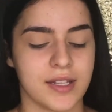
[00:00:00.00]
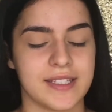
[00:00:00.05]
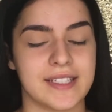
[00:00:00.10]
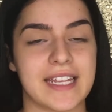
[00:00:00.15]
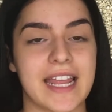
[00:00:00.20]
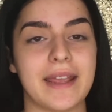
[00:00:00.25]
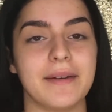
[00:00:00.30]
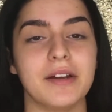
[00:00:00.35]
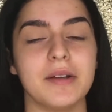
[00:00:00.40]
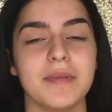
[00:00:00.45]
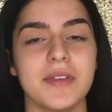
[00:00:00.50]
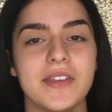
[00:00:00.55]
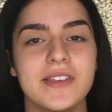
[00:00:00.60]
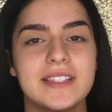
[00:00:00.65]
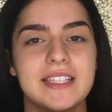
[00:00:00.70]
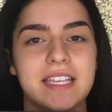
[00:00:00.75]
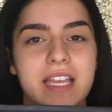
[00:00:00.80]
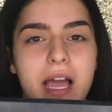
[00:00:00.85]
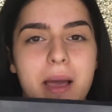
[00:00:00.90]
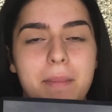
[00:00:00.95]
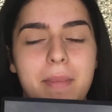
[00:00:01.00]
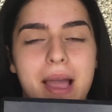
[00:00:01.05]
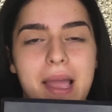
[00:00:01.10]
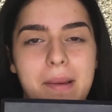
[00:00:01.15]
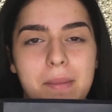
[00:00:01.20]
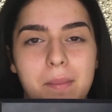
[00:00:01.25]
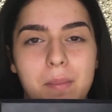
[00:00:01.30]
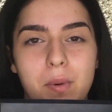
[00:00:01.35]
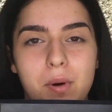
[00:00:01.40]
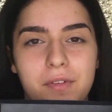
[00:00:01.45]
Today I'm going to be using
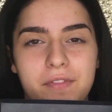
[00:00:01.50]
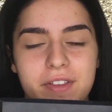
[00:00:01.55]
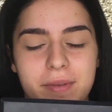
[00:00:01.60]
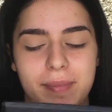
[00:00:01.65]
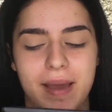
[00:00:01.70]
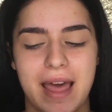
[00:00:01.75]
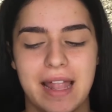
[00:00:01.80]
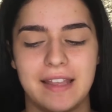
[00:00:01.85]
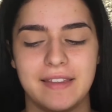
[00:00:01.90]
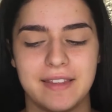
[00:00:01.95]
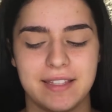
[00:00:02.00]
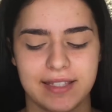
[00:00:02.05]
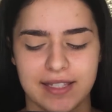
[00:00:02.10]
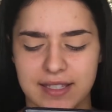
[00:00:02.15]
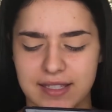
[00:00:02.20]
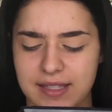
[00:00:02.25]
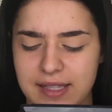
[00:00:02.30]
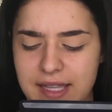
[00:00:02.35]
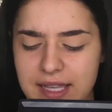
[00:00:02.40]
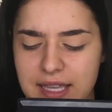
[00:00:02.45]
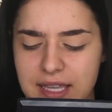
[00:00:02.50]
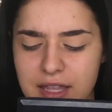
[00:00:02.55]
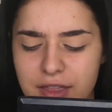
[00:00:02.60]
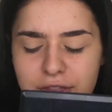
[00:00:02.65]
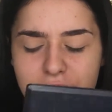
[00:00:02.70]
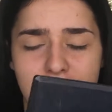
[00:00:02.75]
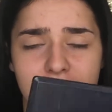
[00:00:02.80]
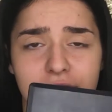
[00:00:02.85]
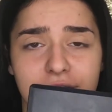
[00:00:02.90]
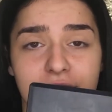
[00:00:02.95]
my Morphe palette. This is the
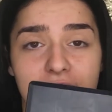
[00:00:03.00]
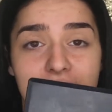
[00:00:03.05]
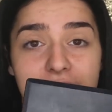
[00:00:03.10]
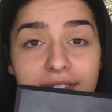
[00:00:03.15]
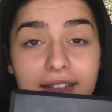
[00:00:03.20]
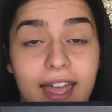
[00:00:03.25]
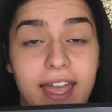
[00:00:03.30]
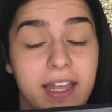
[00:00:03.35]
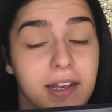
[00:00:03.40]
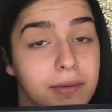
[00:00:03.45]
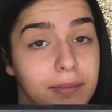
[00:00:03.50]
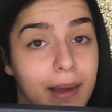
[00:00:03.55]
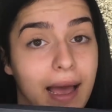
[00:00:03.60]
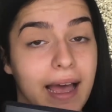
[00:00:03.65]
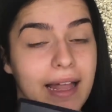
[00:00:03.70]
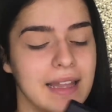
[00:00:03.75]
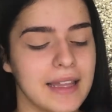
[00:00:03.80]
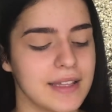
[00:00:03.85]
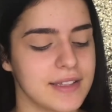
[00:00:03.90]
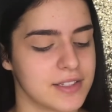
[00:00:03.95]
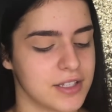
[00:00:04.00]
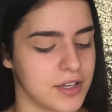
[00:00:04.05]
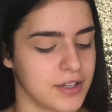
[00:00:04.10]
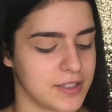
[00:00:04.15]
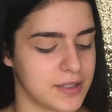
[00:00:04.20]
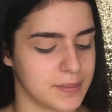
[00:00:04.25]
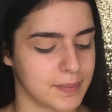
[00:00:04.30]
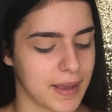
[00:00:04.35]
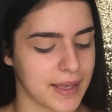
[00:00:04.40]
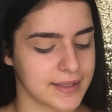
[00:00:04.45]
35N palette. So
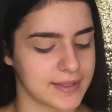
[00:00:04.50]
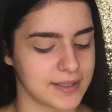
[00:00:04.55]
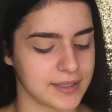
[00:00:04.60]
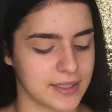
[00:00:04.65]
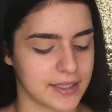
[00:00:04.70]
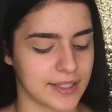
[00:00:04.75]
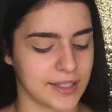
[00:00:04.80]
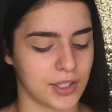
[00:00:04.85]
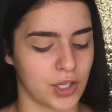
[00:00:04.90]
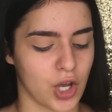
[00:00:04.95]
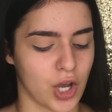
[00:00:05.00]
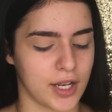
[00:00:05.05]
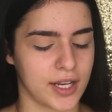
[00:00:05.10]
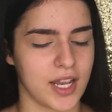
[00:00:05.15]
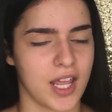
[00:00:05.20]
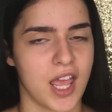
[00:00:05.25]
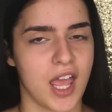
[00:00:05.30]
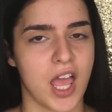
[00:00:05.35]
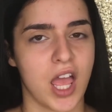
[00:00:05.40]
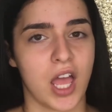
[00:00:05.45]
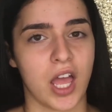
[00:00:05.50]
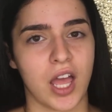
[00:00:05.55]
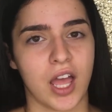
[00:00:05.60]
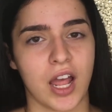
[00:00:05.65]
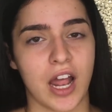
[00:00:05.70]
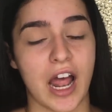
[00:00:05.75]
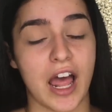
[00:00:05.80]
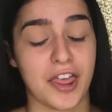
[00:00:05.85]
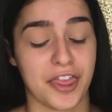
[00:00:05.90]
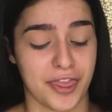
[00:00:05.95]
it's basically got
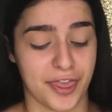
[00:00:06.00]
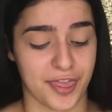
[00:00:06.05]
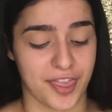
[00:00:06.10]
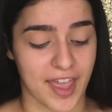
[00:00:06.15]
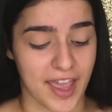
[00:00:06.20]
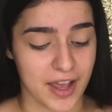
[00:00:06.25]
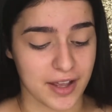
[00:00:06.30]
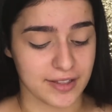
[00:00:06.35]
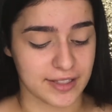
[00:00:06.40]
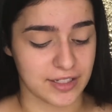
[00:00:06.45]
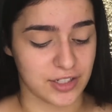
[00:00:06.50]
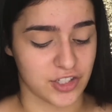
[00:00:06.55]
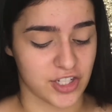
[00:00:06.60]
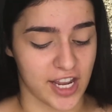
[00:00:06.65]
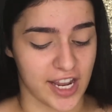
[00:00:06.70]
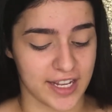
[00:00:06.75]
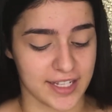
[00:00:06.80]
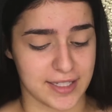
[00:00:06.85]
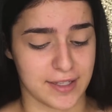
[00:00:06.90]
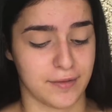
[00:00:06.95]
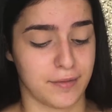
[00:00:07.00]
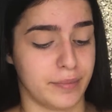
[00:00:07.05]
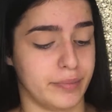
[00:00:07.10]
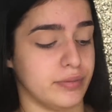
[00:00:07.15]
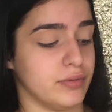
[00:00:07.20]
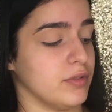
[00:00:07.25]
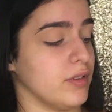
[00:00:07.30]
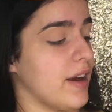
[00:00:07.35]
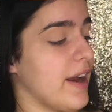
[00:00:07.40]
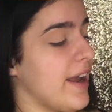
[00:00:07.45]
1,000 shades of
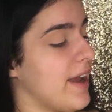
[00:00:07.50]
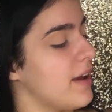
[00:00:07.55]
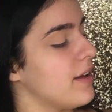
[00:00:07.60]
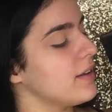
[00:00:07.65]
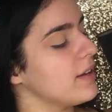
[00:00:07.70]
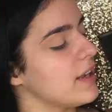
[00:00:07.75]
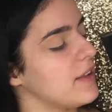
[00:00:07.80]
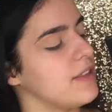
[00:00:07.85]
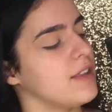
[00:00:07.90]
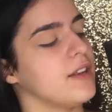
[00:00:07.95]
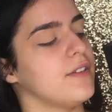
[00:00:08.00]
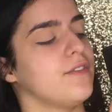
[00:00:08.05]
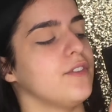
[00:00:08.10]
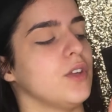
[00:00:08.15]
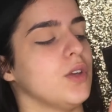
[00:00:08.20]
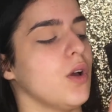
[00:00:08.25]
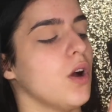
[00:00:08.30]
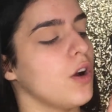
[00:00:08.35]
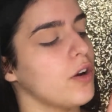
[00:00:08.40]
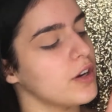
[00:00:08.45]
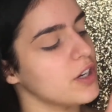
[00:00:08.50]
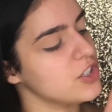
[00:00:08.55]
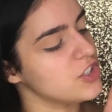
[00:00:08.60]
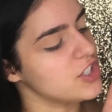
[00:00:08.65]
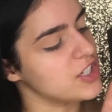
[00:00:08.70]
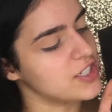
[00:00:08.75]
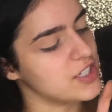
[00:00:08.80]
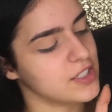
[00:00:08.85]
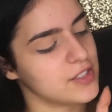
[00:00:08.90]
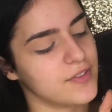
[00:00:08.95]
brown and then a few
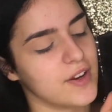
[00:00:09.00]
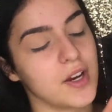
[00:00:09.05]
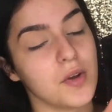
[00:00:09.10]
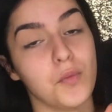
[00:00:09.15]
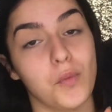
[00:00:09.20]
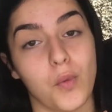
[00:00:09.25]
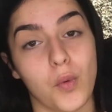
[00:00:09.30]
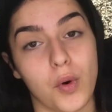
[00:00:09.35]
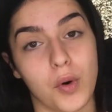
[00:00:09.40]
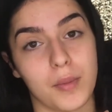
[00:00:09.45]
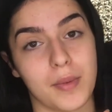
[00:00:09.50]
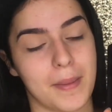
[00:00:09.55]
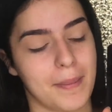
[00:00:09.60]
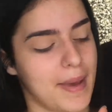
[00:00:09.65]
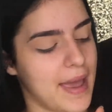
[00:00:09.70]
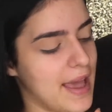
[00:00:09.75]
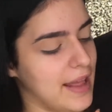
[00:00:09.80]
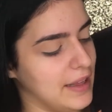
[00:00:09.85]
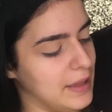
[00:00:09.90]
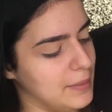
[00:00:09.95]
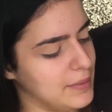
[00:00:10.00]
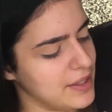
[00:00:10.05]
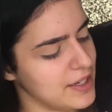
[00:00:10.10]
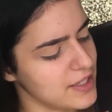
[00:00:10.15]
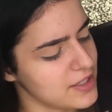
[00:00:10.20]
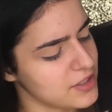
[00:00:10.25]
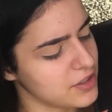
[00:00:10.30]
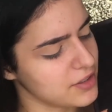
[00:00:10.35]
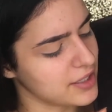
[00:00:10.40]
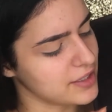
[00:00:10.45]
orangey. So it's a very warm palette. But then
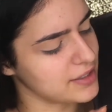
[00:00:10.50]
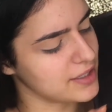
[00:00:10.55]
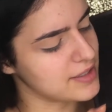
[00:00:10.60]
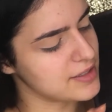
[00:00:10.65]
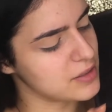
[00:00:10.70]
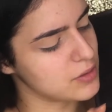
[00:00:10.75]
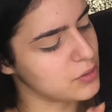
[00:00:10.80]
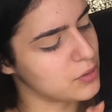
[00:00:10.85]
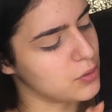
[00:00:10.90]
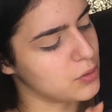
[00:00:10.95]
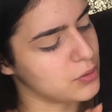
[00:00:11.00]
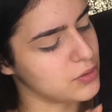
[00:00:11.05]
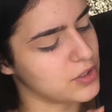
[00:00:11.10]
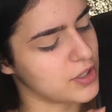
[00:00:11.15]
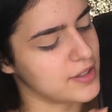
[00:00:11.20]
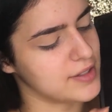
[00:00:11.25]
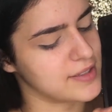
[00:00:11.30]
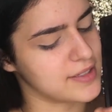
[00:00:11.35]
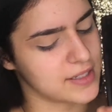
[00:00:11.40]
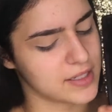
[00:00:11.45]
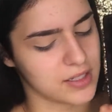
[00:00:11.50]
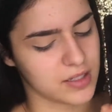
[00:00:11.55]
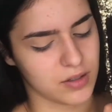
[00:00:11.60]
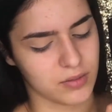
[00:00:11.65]
it's got like these little cool tones.